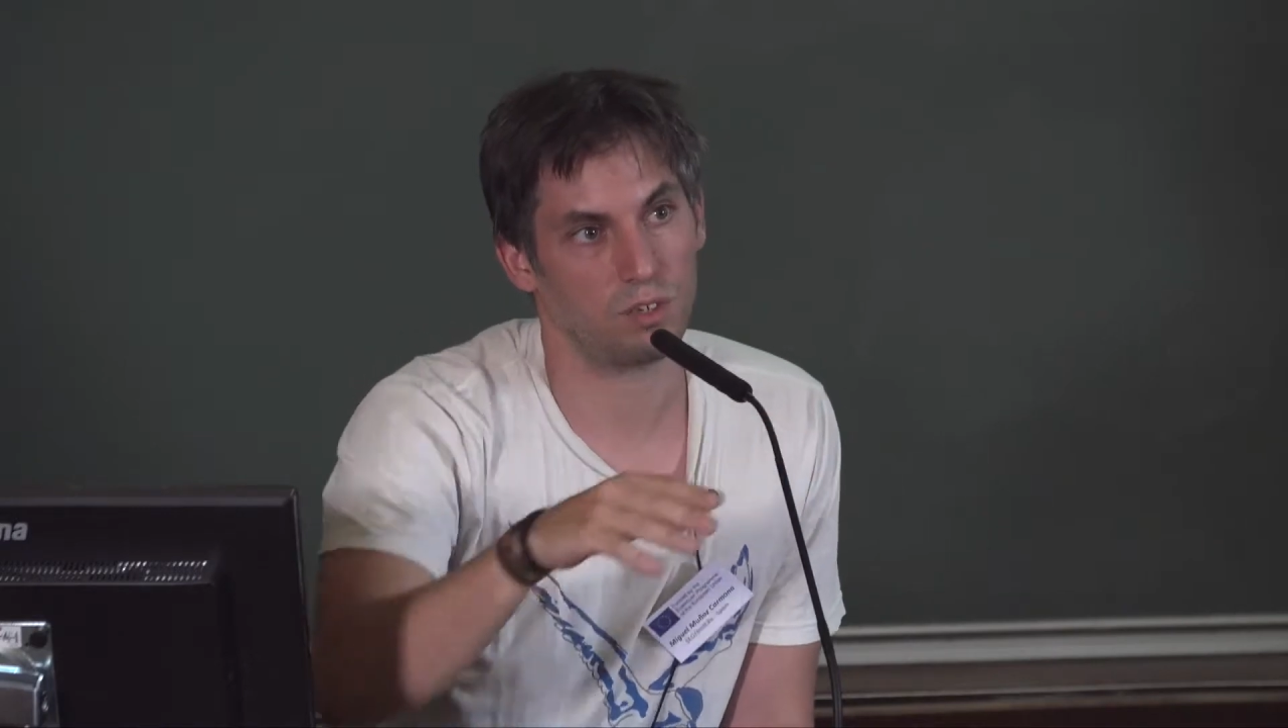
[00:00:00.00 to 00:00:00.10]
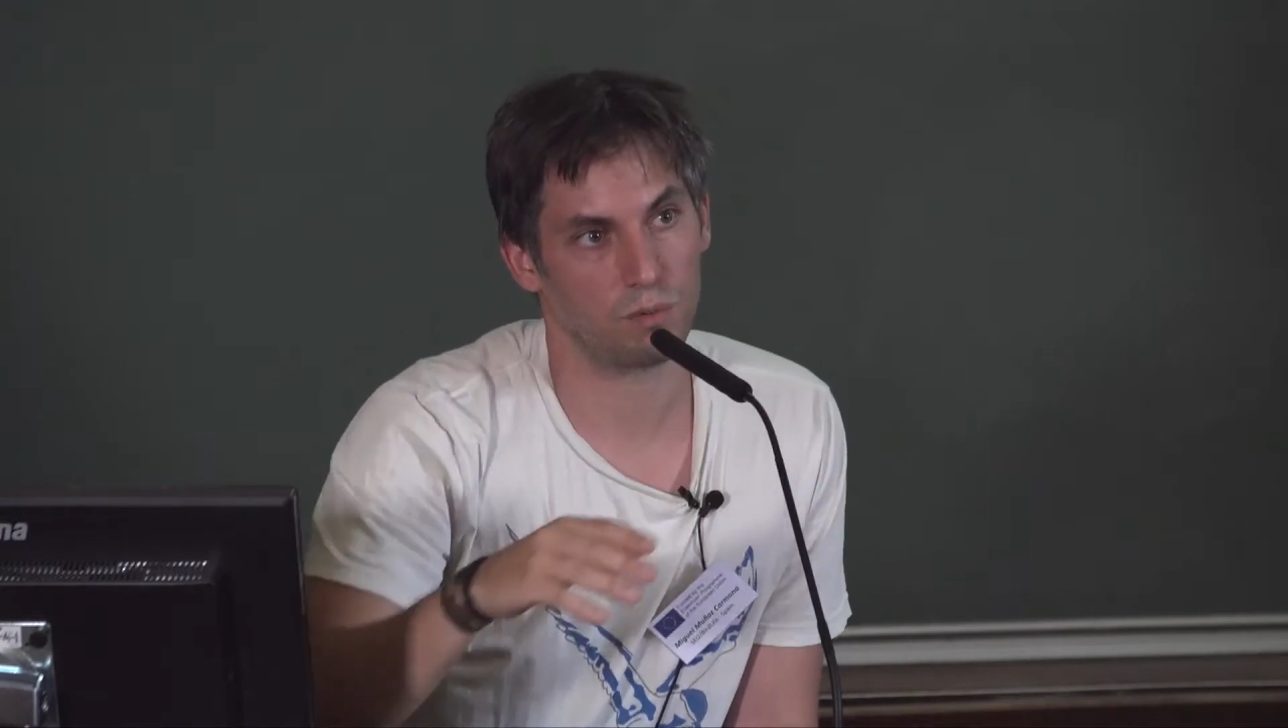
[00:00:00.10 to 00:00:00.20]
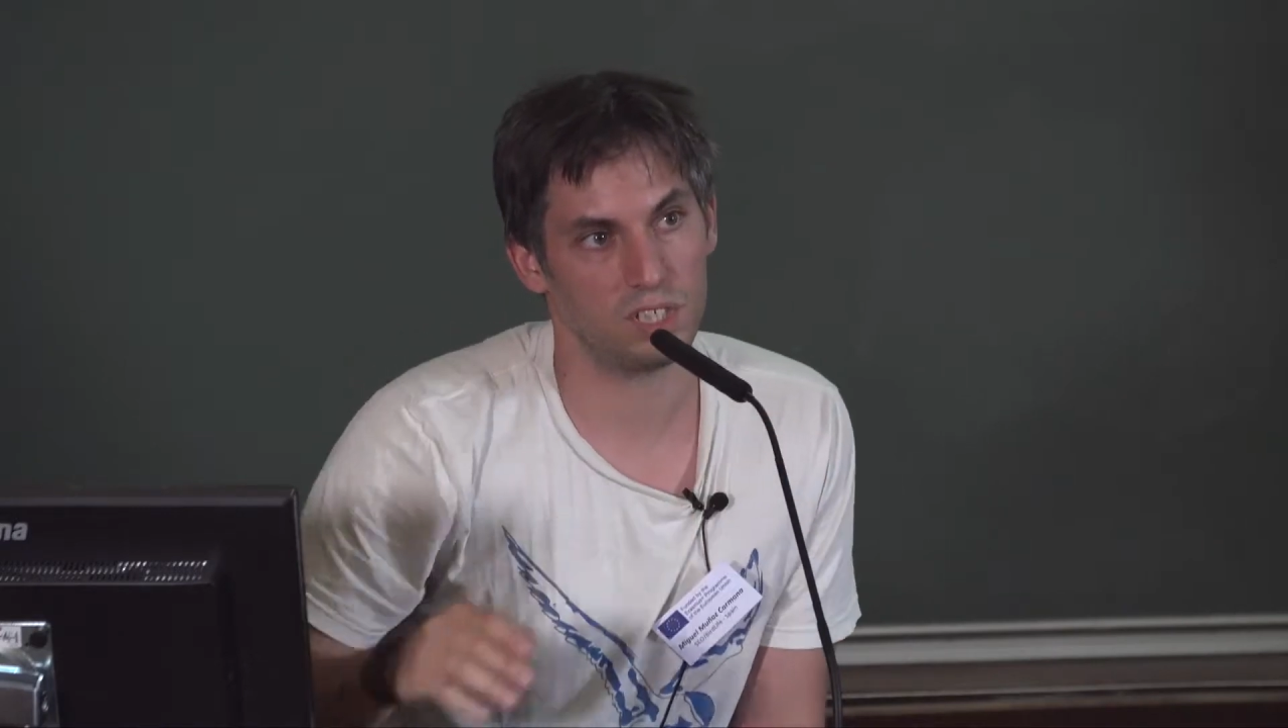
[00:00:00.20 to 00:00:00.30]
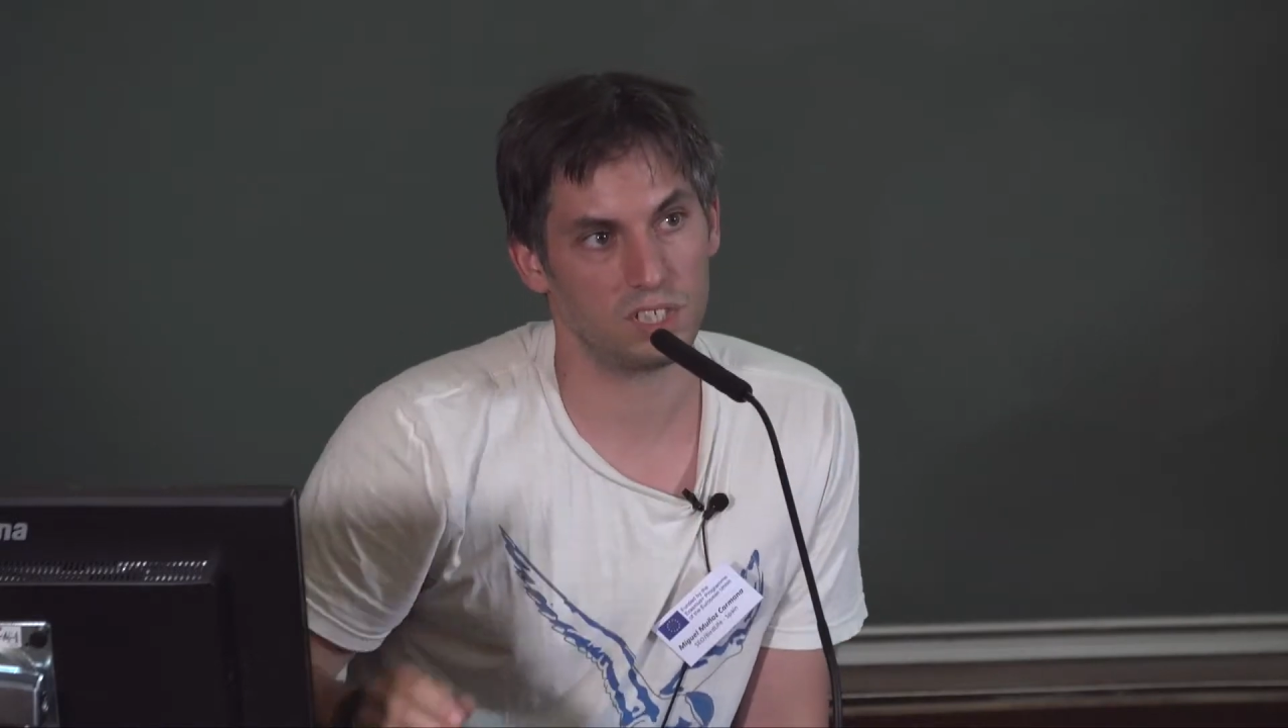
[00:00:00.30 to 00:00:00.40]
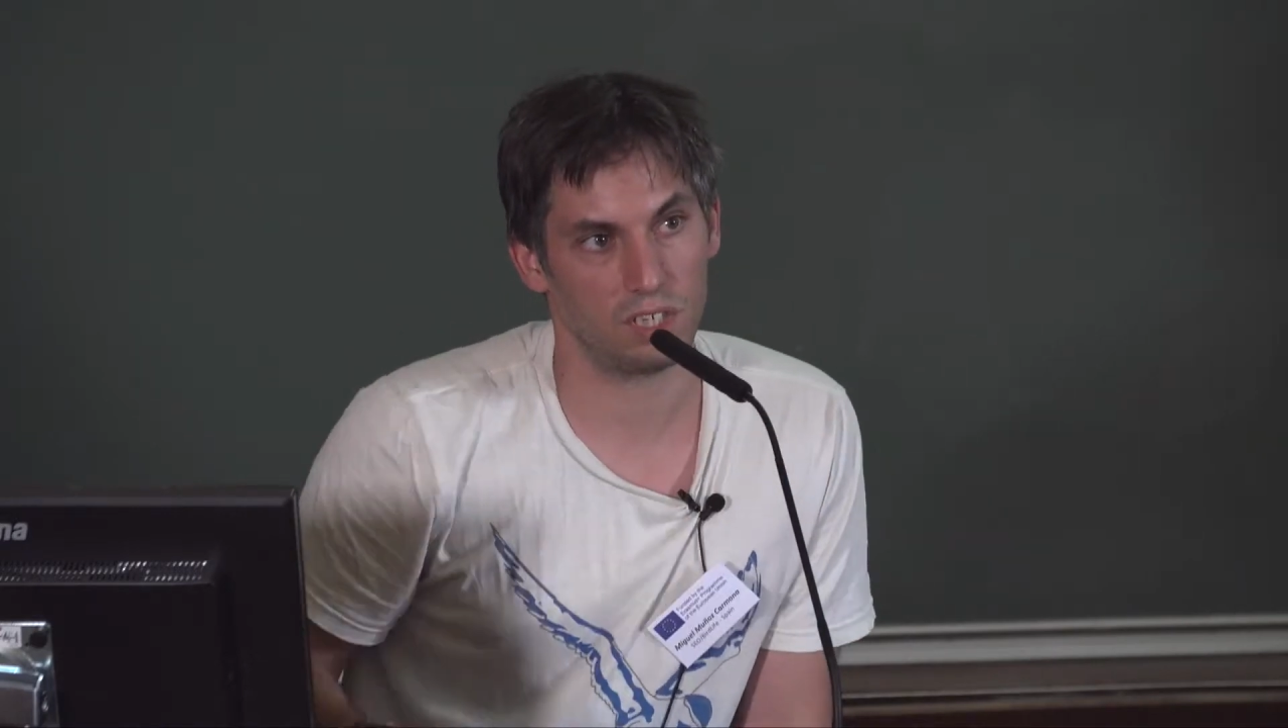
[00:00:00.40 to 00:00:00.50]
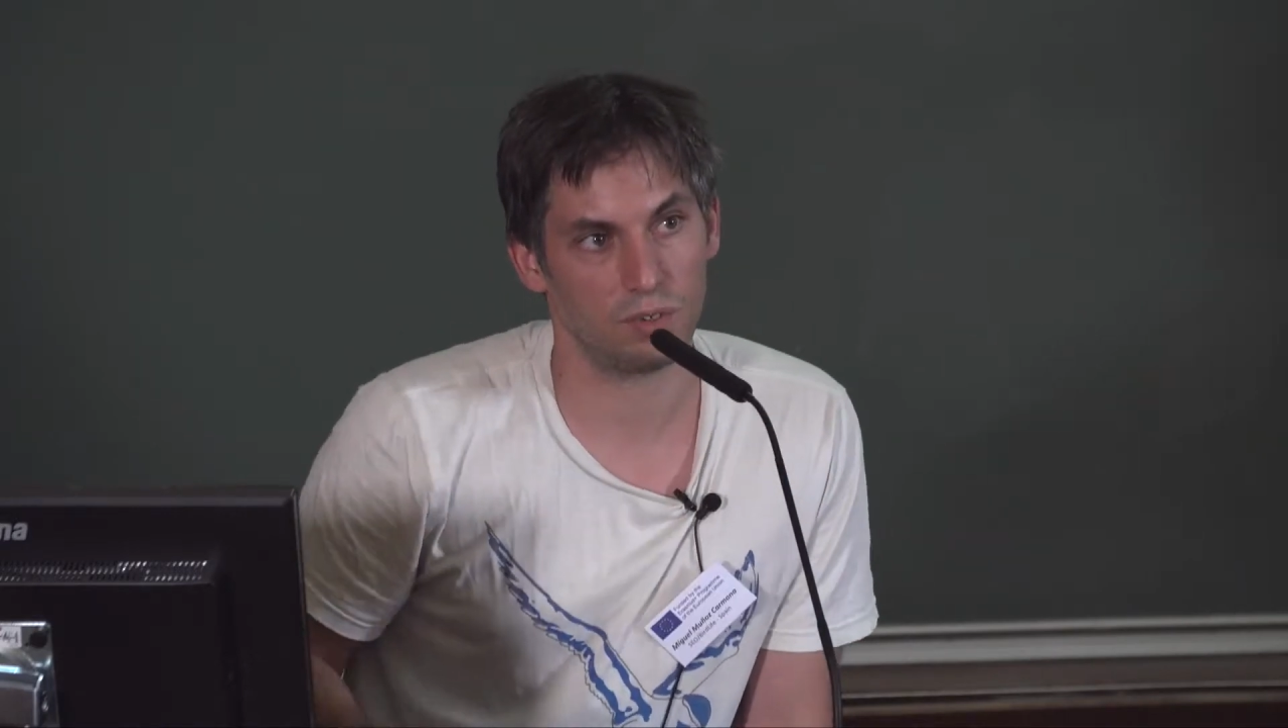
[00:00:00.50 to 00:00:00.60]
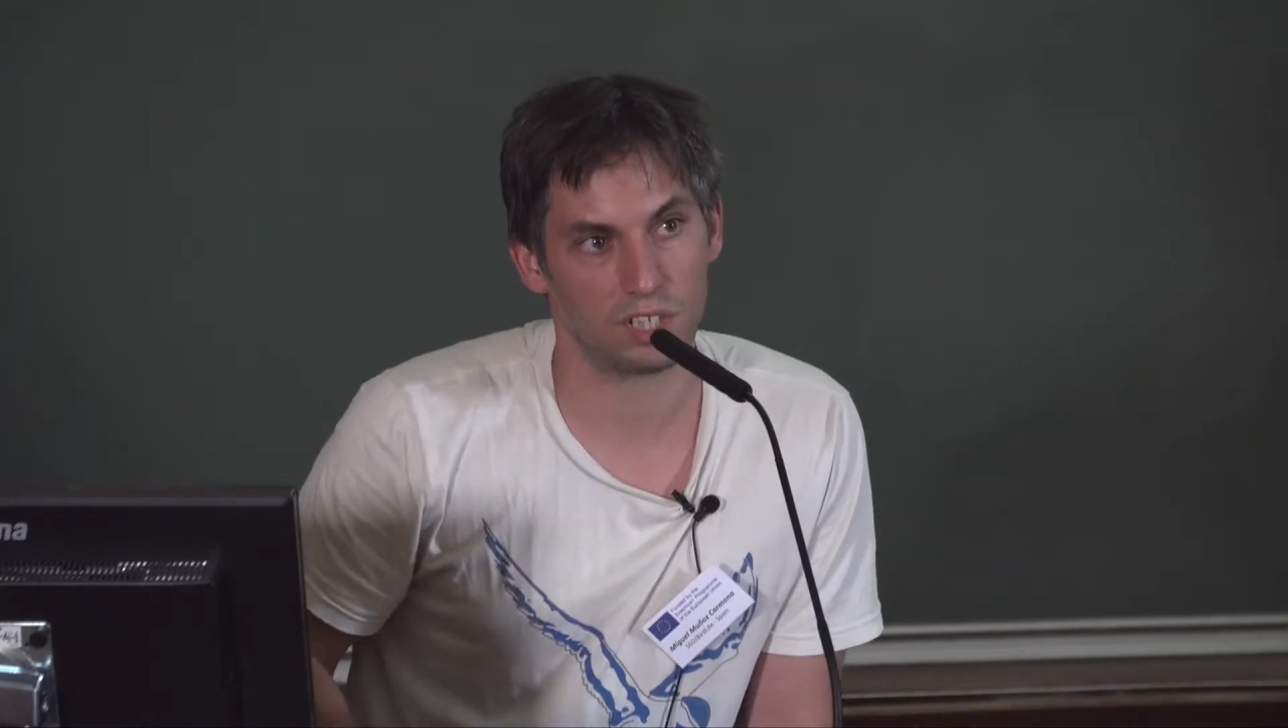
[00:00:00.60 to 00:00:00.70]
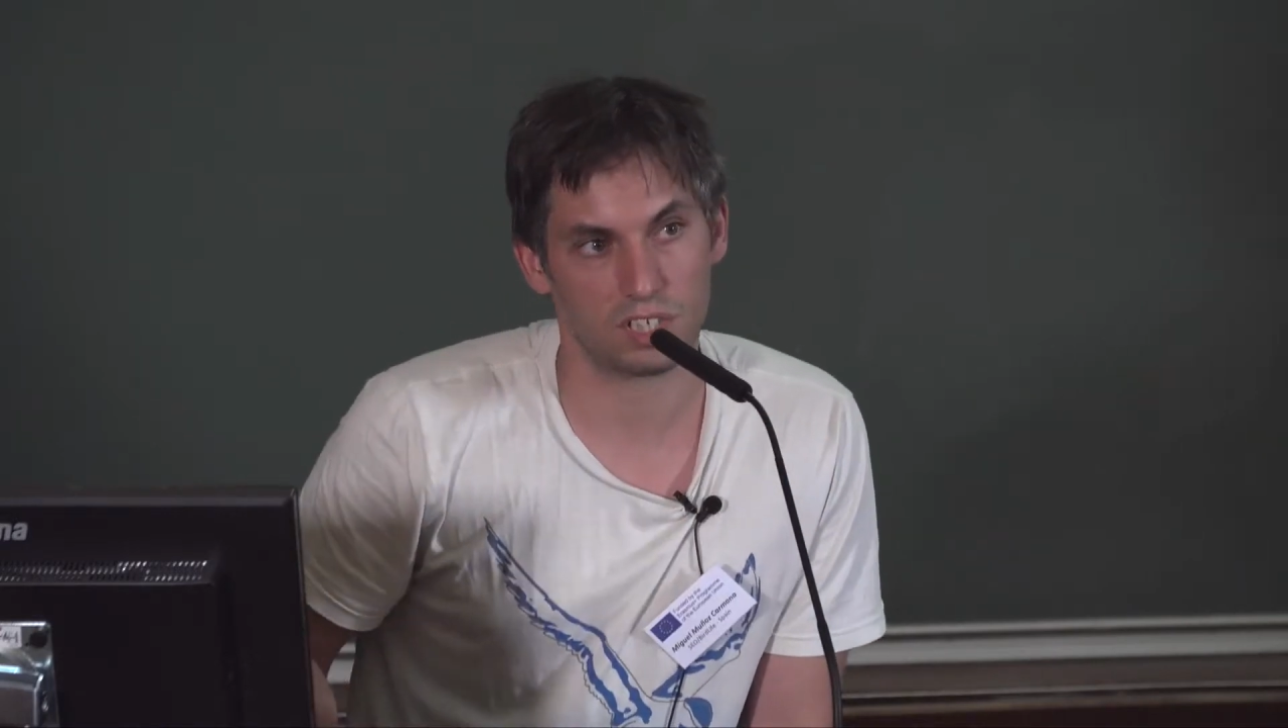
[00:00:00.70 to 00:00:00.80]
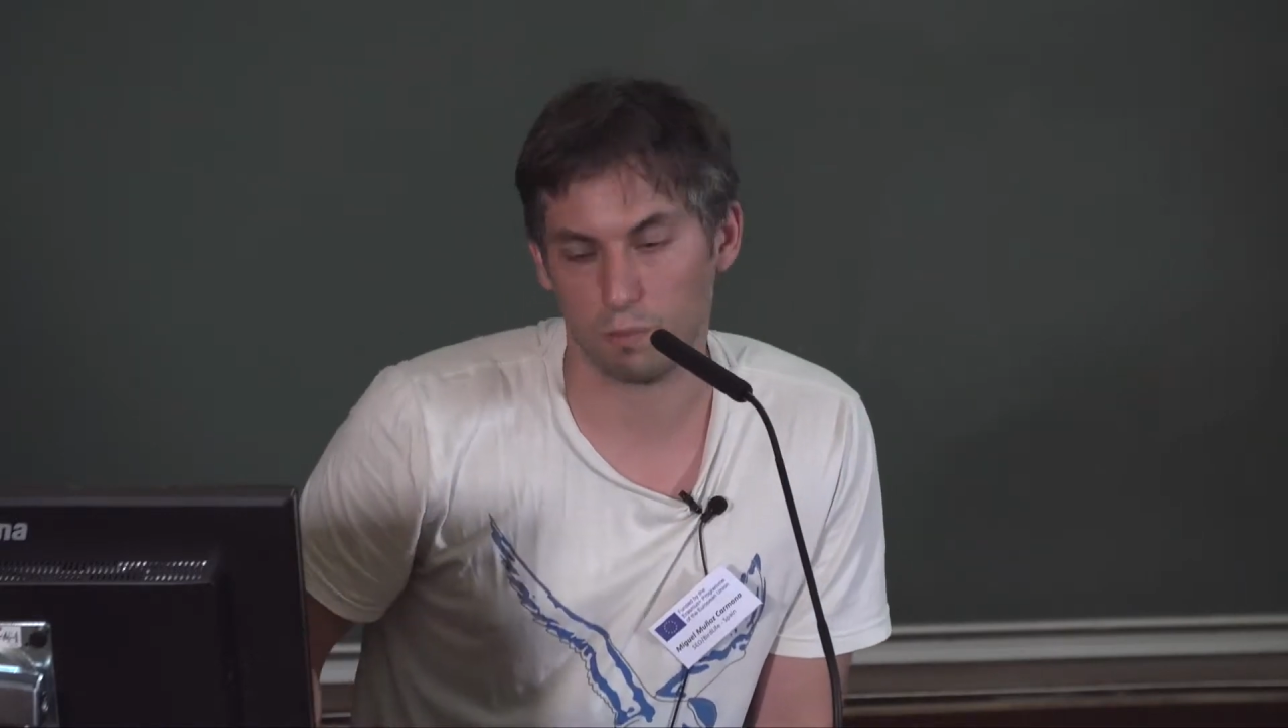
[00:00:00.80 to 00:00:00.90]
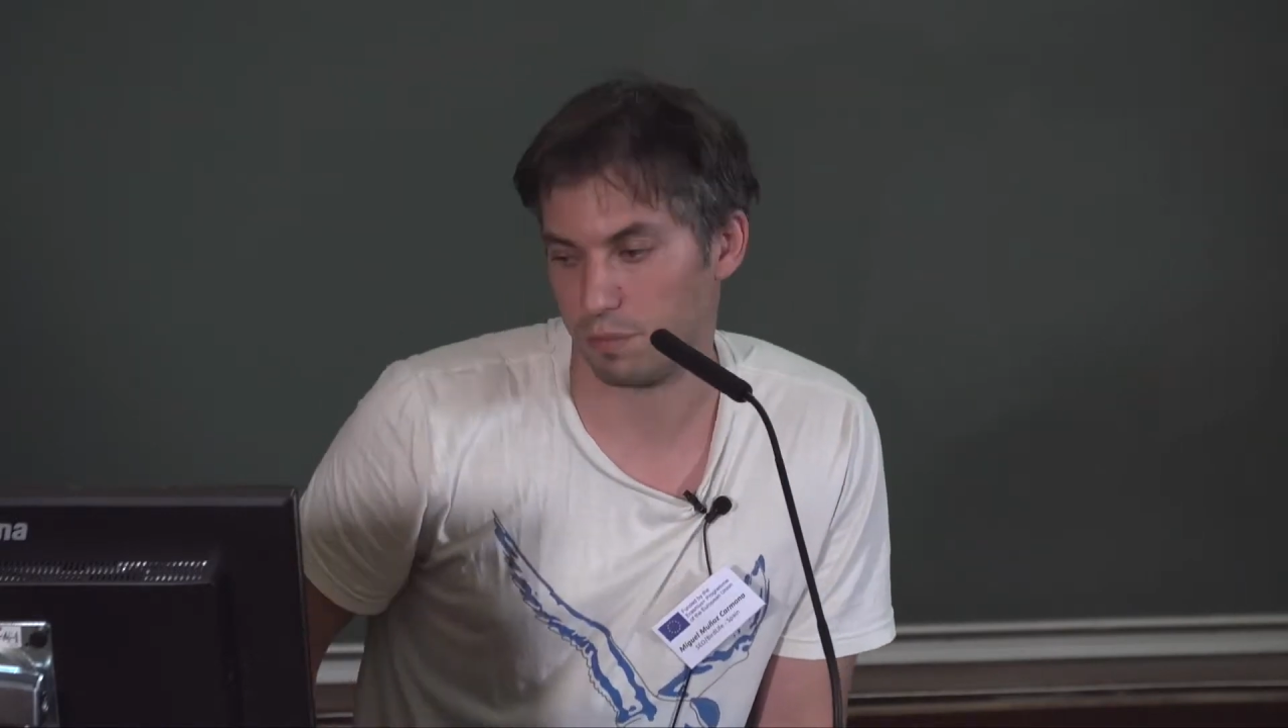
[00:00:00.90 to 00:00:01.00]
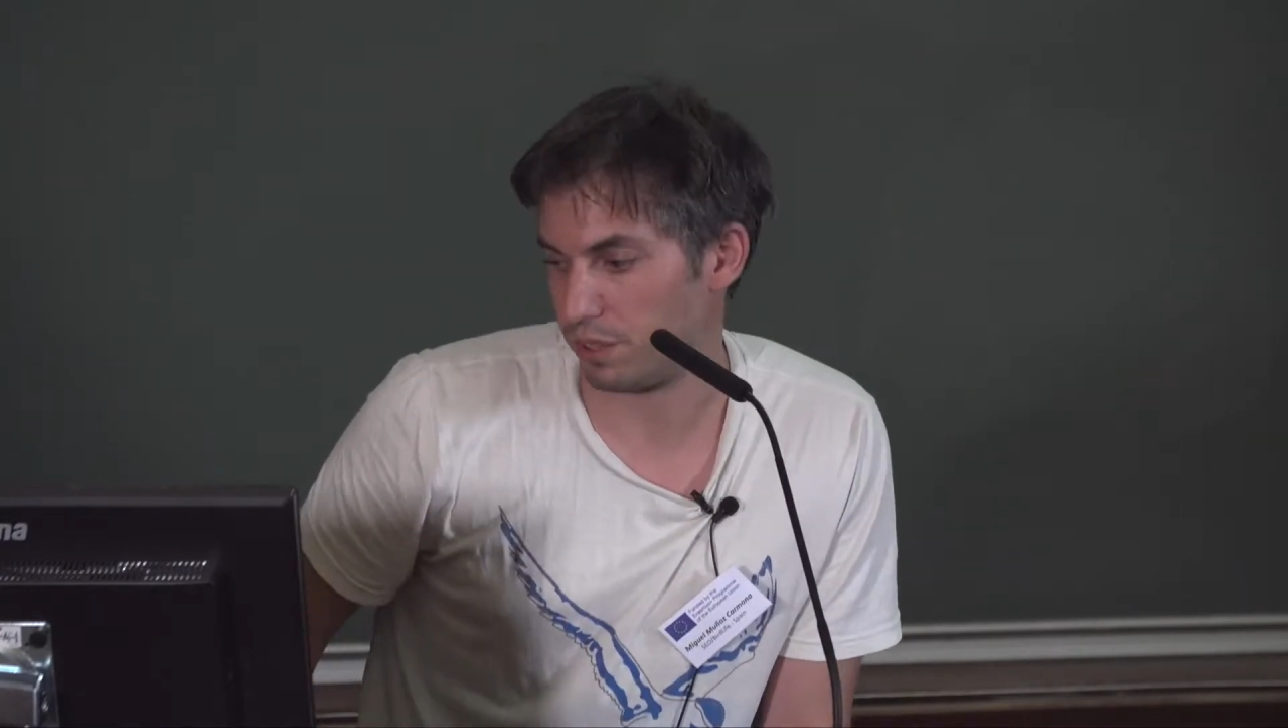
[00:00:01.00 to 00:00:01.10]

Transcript: You will see a good example